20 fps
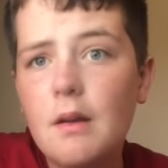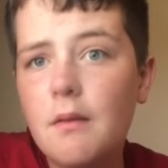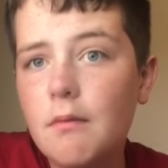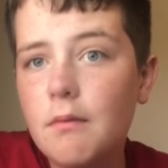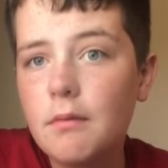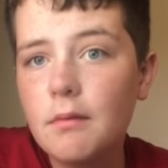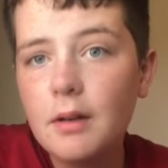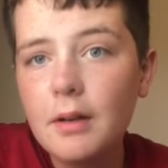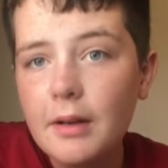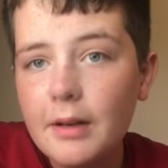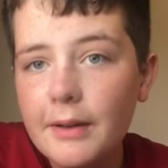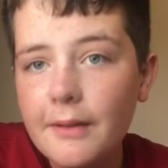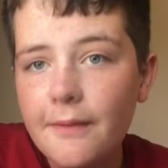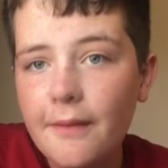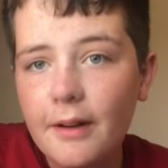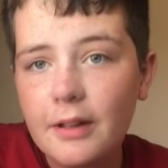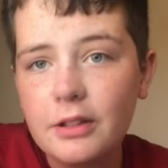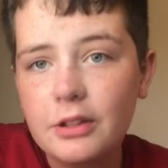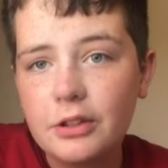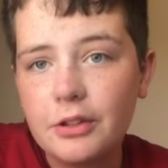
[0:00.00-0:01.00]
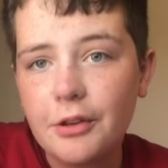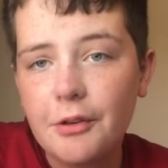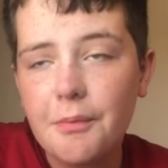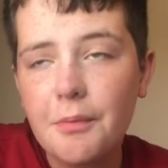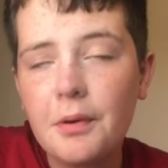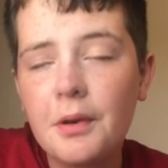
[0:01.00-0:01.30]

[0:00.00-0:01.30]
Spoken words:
Really fun trip.